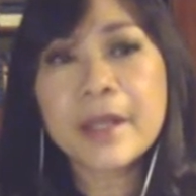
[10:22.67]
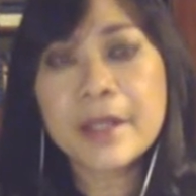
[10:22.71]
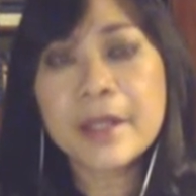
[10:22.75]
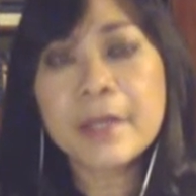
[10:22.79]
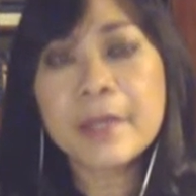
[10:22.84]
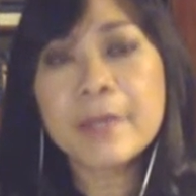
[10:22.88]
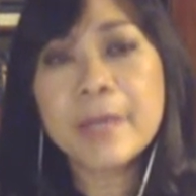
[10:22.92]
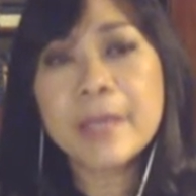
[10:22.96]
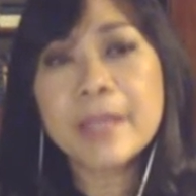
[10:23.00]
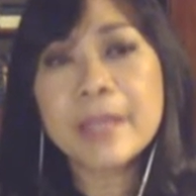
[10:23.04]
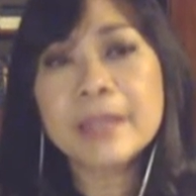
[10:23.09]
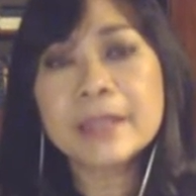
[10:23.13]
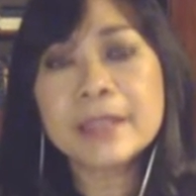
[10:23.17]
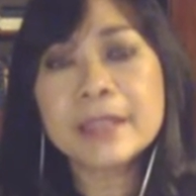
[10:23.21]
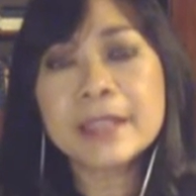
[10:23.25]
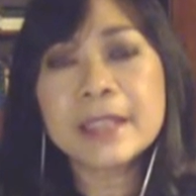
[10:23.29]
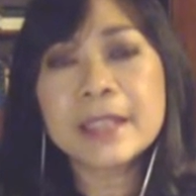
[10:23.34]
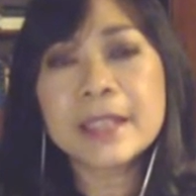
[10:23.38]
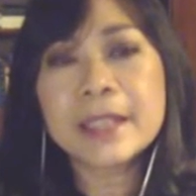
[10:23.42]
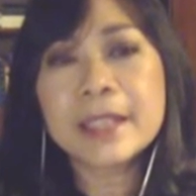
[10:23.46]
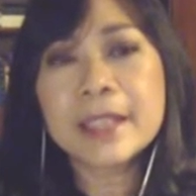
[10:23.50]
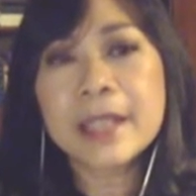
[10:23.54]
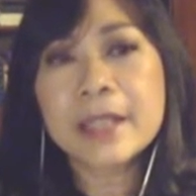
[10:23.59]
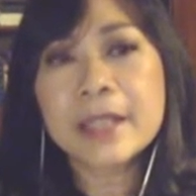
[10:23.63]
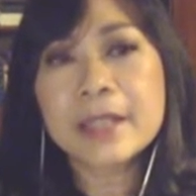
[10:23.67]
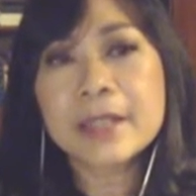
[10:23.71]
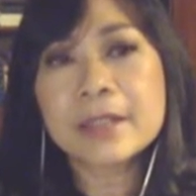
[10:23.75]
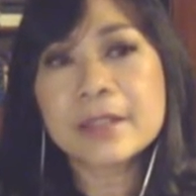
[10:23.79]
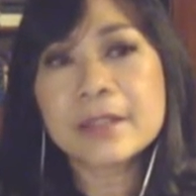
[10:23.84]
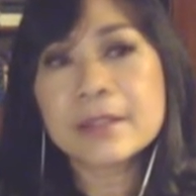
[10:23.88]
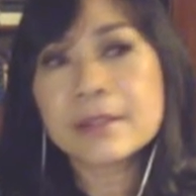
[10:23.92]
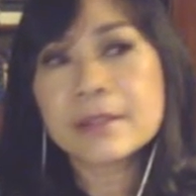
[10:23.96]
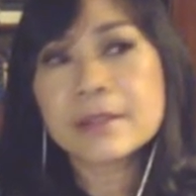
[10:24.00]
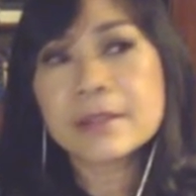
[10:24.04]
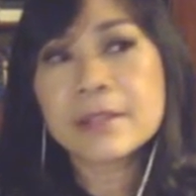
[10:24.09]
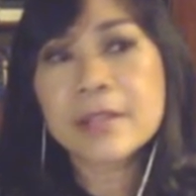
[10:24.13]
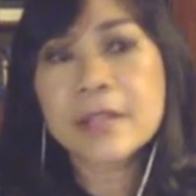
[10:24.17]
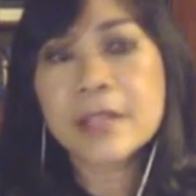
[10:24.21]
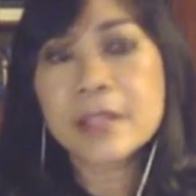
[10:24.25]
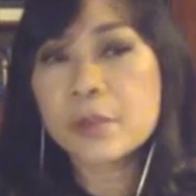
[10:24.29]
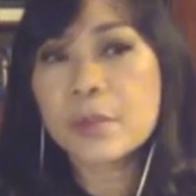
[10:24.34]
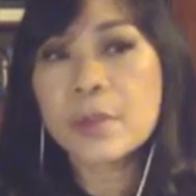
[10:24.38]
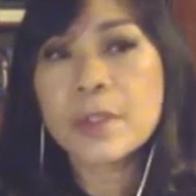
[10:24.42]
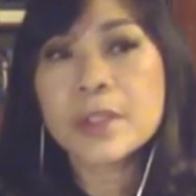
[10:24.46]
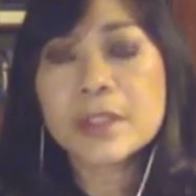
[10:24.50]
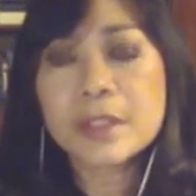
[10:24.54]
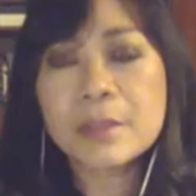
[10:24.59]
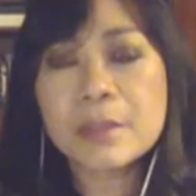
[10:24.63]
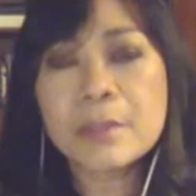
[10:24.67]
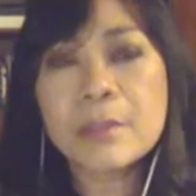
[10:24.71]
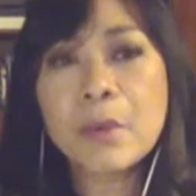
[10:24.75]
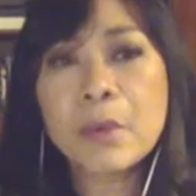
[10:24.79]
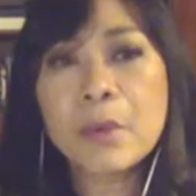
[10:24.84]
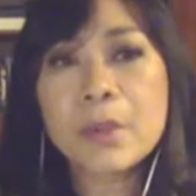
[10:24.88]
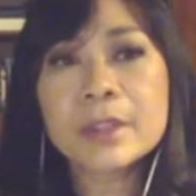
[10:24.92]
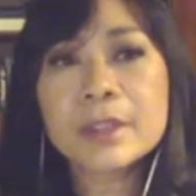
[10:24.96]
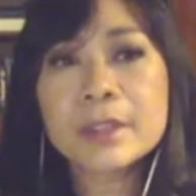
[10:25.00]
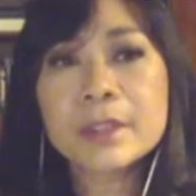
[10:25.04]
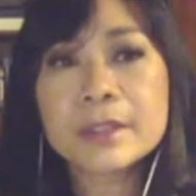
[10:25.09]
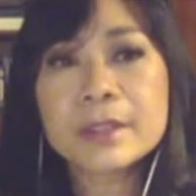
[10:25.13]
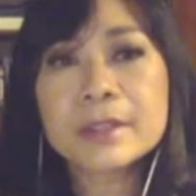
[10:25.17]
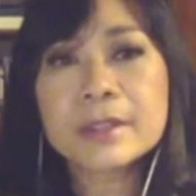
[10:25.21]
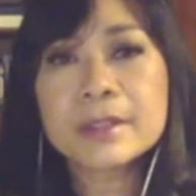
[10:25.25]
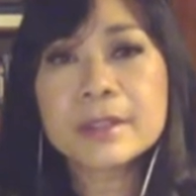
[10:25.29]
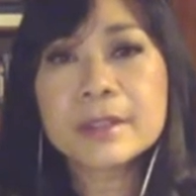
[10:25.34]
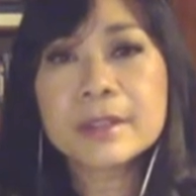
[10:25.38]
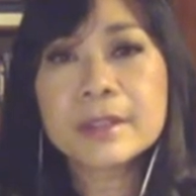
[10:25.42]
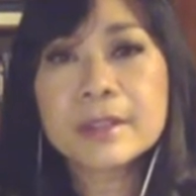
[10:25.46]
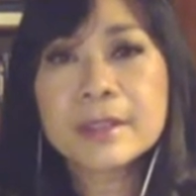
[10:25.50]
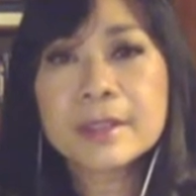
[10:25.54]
I think basically that's what's important.